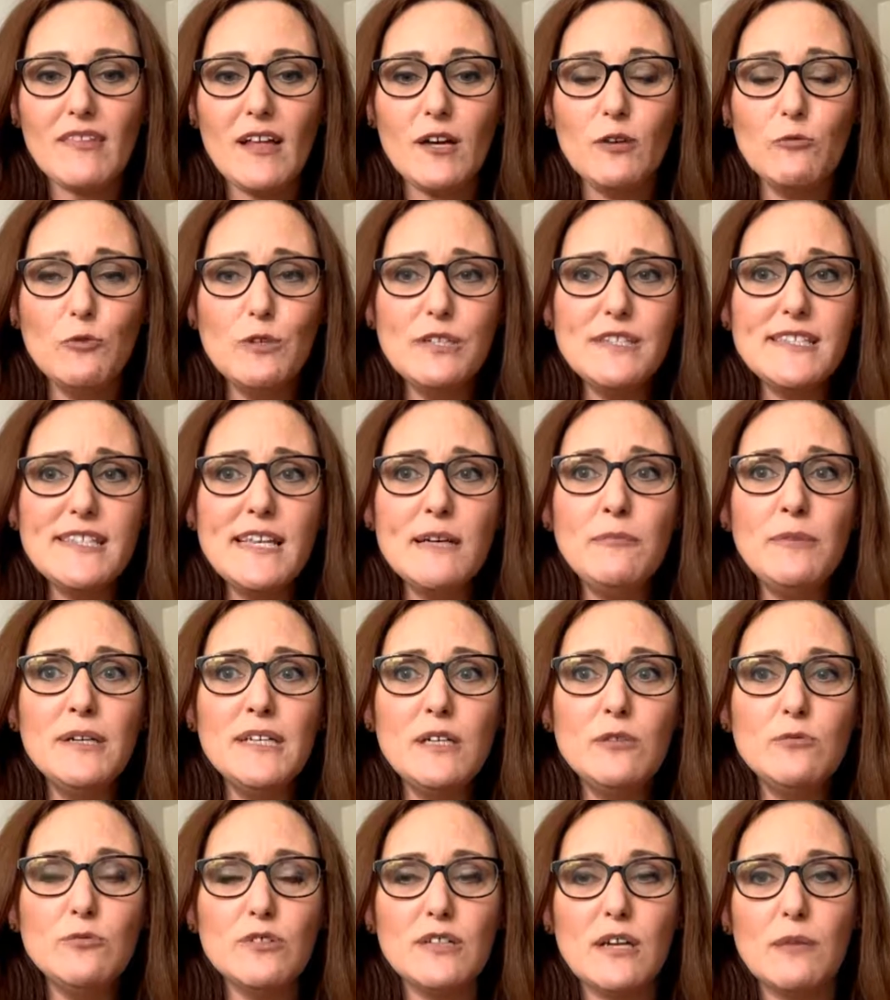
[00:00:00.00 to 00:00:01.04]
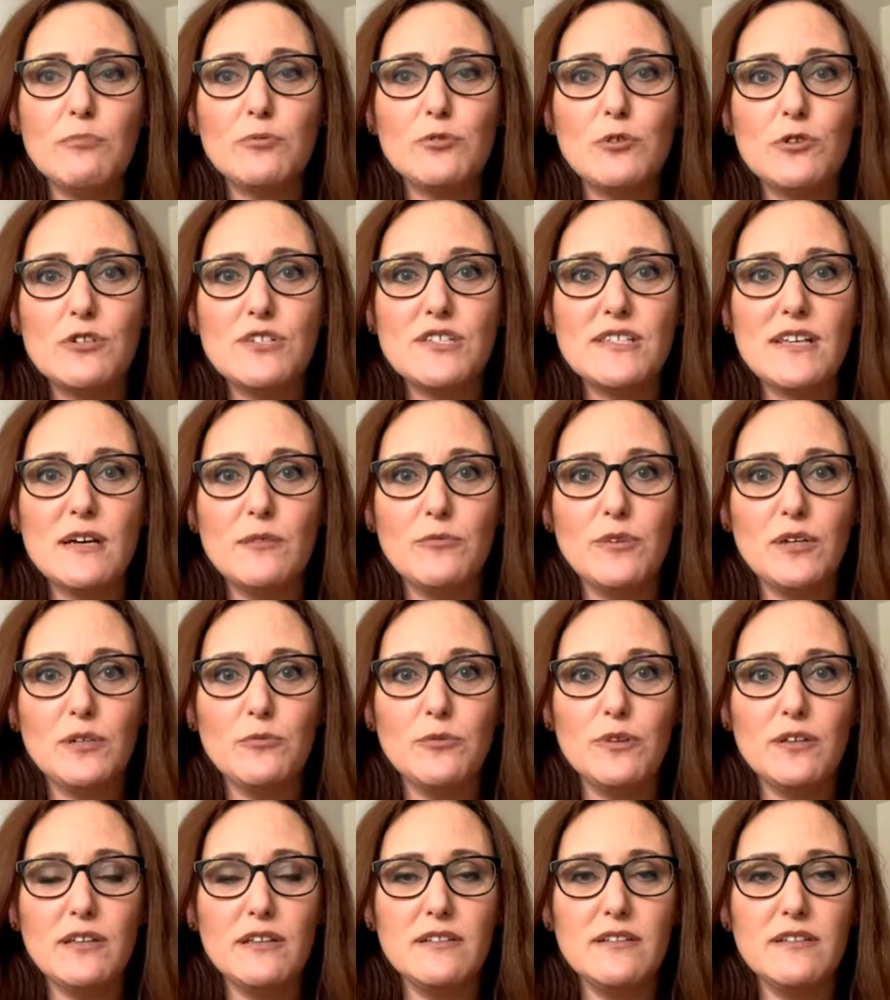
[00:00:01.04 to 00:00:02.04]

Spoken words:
when somebody will approach someone with